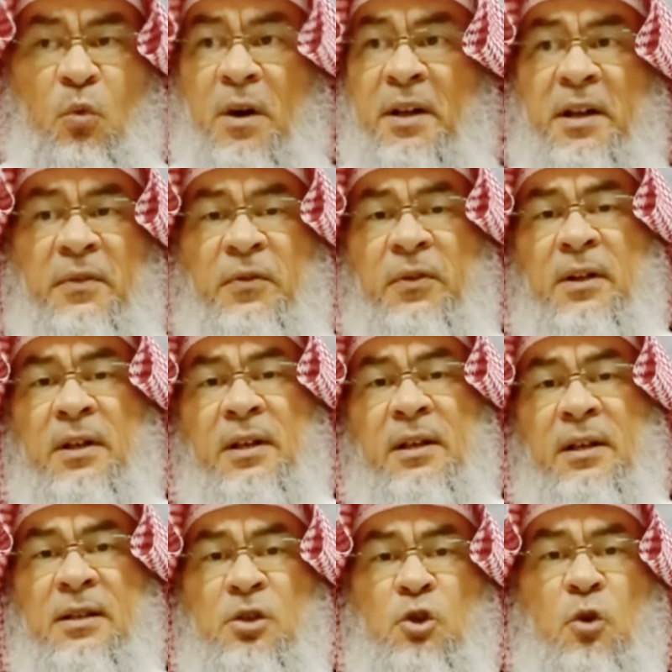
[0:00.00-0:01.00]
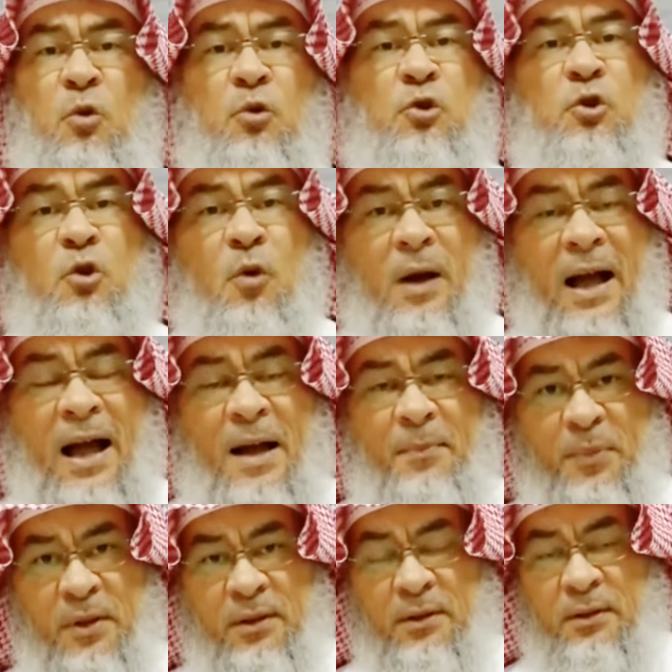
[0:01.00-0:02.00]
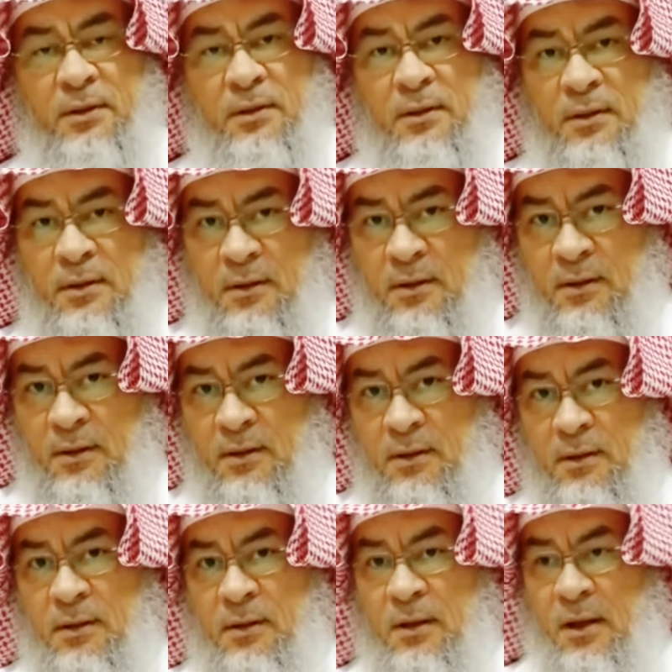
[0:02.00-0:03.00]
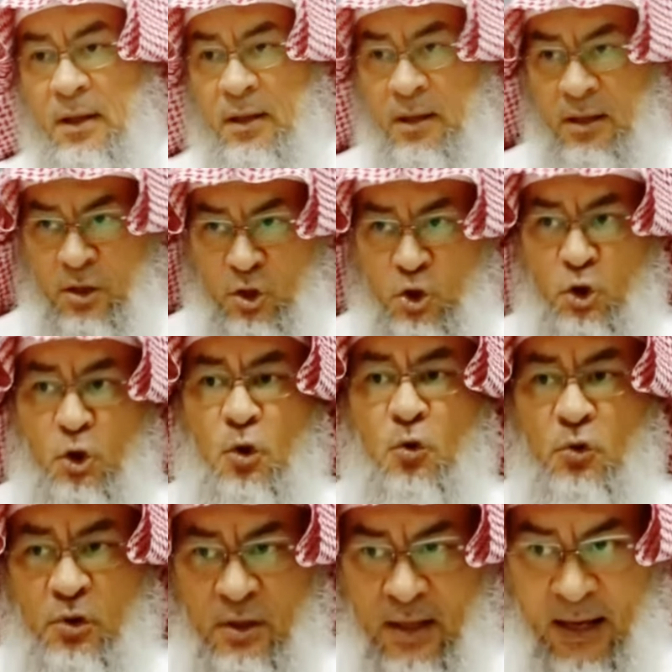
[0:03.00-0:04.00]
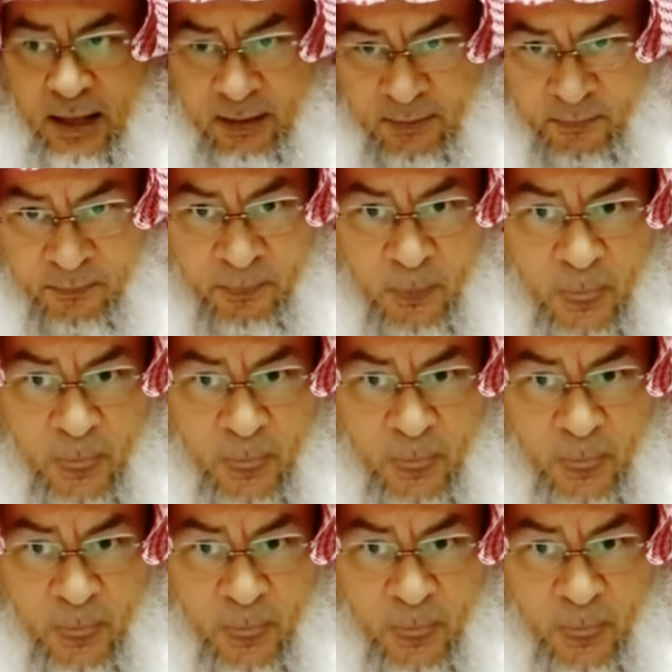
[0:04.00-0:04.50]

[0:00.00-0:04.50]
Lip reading: What if so and so happened? And this shows that